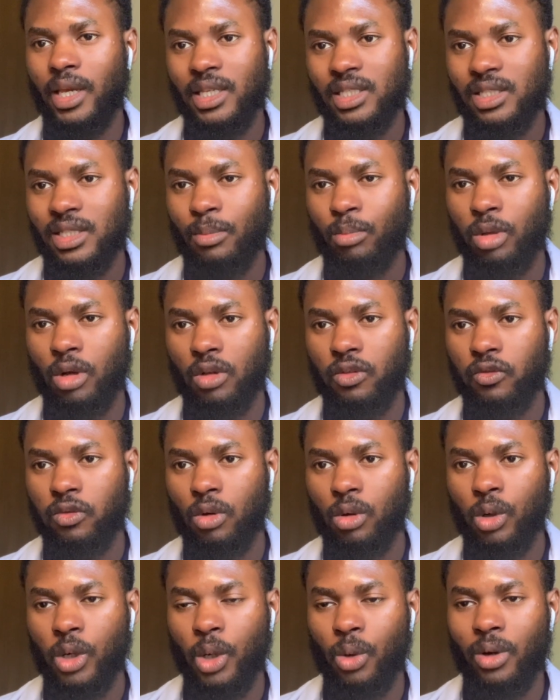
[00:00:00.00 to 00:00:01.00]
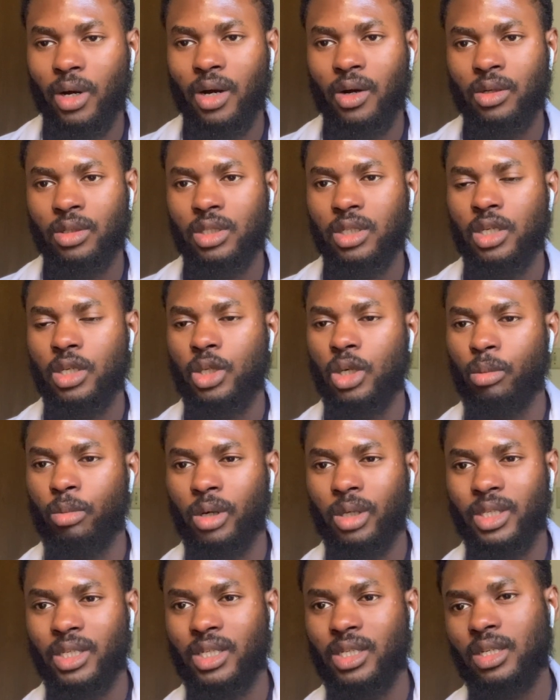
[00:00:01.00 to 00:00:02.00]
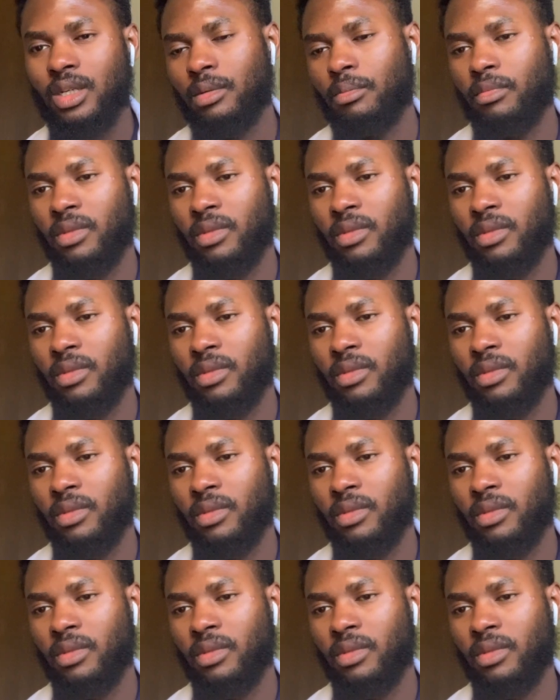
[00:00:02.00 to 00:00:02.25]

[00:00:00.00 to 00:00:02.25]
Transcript: ease the blood flow around your body,